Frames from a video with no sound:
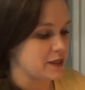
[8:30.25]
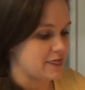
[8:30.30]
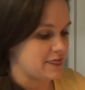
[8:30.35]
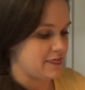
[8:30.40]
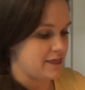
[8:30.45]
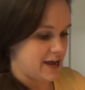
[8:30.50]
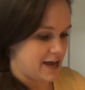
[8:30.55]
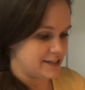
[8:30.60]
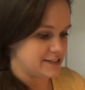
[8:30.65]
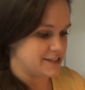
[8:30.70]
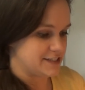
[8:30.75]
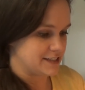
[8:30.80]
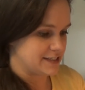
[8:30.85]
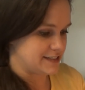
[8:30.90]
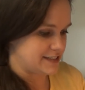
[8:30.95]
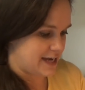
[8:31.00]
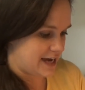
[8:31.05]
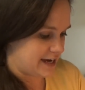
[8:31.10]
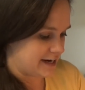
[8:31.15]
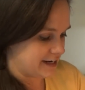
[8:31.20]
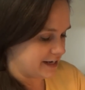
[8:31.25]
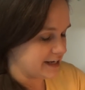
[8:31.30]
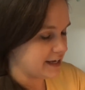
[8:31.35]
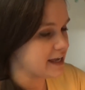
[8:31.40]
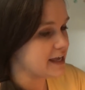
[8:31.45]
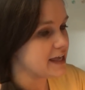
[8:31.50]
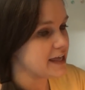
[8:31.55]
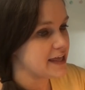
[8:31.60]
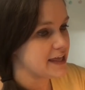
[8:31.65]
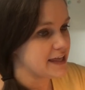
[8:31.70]
That's exciting.
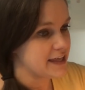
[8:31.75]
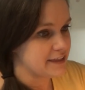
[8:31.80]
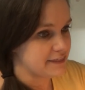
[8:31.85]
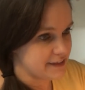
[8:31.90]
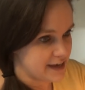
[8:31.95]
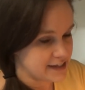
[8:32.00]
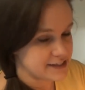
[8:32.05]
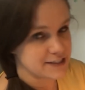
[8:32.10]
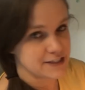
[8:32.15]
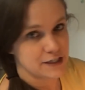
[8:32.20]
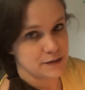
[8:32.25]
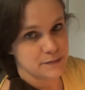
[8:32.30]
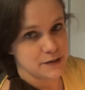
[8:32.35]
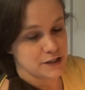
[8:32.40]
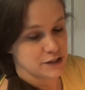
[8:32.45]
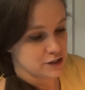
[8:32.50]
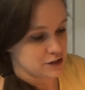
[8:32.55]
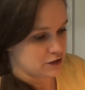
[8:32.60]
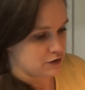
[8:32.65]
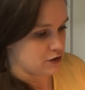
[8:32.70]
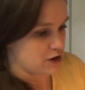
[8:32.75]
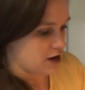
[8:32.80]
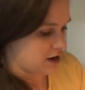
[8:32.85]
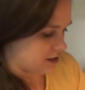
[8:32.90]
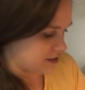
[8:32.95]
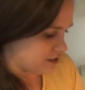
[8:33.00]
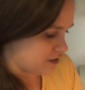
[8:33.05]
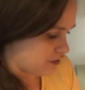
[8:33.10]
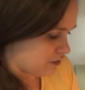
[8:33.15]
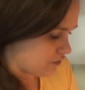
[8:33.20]
That's gonna be good on a
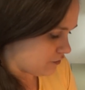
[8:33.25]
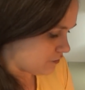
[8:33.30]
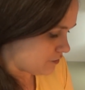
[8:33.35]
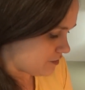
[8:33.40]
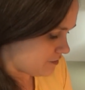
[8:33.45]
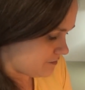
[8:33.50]
hot dog.